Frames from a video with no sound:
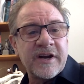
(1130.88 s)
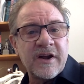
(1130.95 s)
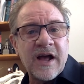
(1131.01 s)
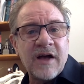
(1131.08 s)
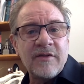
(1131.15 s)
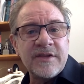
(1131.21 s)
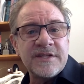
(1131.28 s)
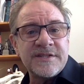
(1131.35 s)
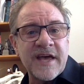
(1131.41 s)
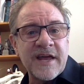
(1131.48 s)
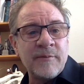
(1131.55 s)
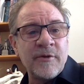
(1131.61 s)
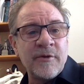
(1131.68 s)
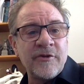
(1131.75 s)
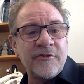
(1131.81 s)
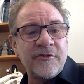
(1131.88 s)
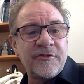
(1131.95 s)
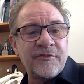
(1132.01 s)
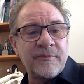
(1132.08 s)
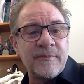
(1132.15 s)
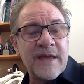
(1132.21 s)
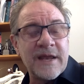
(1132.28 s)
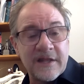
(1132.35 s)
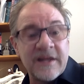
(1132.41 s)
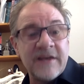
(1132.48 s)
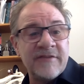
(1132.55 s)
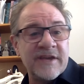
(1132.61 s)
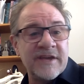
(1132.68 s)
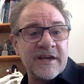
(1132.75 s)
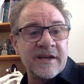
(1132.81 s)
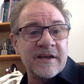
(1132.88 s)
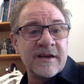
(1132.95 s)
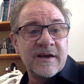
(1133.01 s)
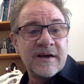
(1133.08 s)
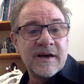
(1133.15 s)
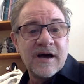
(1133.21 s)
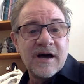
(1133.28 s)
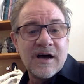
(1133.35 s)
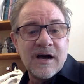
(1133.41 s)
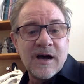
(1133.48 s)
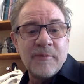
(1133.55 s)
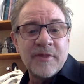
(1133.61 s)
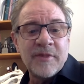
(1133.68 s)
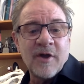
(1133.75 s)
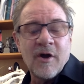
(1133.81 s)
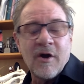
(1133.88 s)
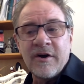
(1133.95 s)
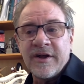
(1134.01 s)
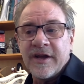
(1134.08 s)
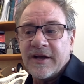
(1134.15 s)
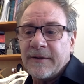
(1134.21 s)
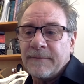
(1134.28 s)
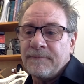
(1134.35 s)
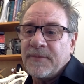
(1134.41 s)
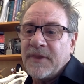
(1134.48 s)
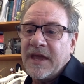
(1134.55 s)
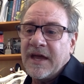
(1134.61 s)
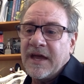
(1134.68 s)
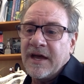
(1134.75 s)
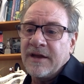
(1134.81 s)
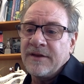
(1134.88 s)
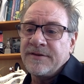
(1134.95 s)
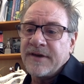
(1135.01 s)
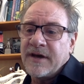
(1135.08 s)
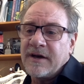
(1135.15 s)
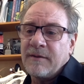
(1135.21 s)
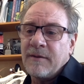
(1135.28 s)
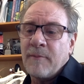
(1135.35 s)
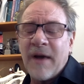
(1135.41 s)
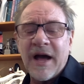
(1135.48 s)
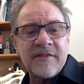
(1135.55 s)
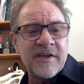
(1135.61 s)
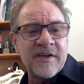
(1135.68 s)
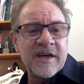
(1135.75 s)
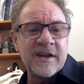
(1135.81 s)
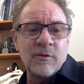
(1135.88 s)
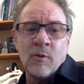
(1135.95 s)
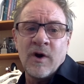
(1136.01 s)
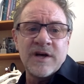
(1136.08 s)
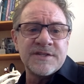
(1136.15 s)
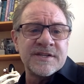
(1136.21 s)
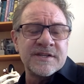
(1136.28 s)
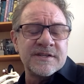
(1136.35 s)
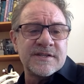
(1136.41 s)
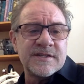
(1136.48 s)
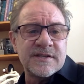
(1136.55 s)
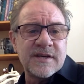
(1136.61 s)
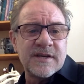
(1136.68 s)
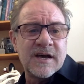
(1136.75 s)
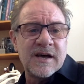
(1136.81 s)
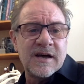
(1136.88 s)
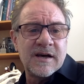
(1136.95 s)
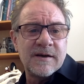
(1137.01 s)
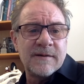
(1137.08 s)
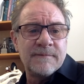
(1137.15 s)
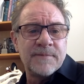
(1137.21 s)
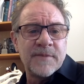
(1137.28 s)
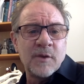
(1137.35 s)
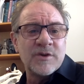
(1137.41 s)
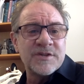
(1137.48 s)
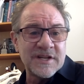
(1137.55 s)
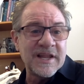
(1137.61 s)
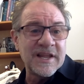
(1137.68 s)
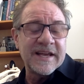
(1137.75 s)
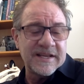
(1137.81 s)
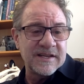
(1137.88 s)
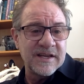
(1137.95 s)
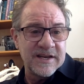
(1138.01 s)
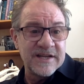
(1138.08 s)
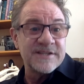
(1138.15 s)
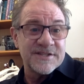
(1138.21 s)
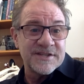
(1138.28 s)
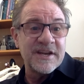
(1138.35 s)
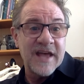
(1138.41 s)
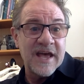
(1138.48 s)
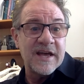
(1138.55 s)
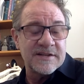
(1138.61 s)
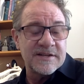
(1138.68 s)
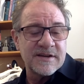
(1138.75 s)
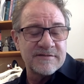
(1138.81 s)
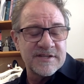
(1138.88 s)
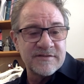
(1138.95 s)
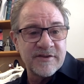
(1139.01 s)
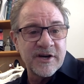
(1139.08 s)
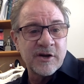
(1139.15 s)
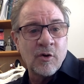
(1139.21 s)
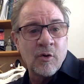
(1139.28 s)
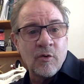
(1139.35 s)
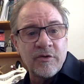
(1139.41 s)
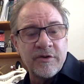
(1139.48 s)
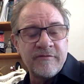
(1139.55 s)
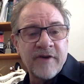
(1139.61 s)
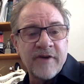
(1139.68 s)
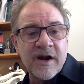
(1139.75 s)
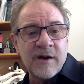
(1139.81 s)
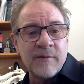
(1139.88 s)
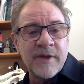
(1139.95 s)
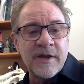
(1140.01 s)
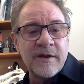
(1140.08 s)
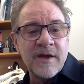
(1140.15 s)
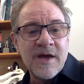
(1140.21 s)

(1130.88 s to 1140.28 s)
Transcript: out how these animals made a living uh, up in the Arctic. And uh, back then, it wasn't uh, it wasn't like it is today. It's obviously a very cold environment,